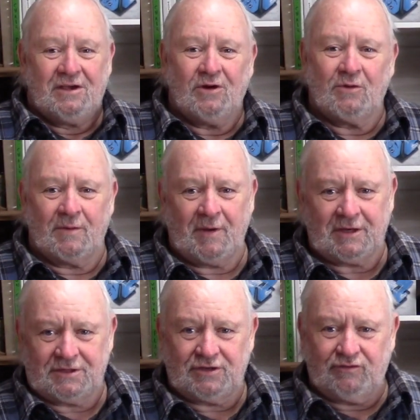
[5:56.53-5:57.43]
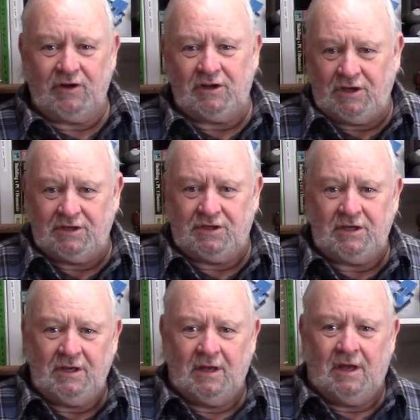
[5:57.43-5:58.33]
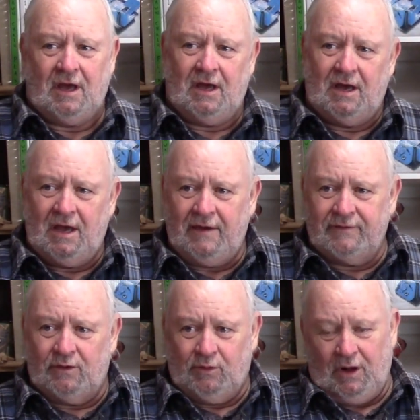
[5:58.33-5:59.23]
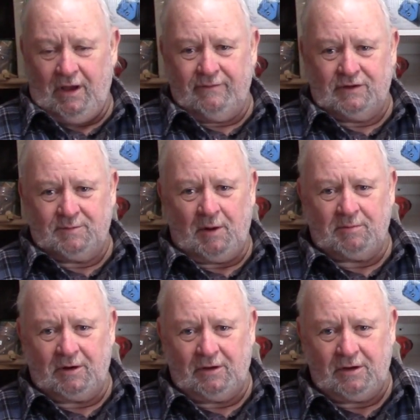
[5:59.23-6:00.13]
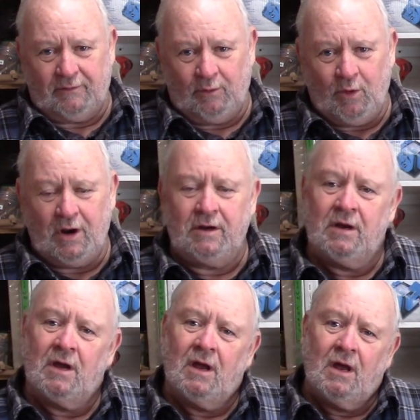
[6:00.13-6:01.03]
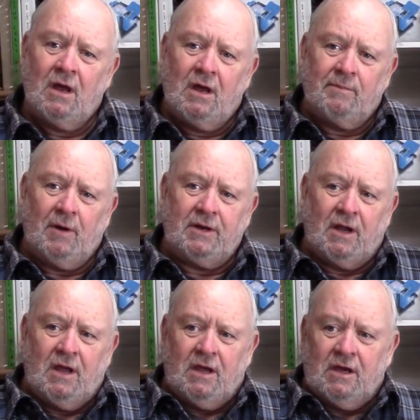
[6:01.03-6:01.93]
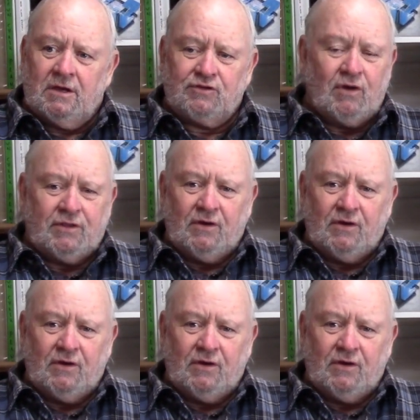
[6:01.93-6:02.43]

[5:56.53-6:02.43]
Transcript: You know what makes this really easy? Having the spark plug cleaner for one, but it's right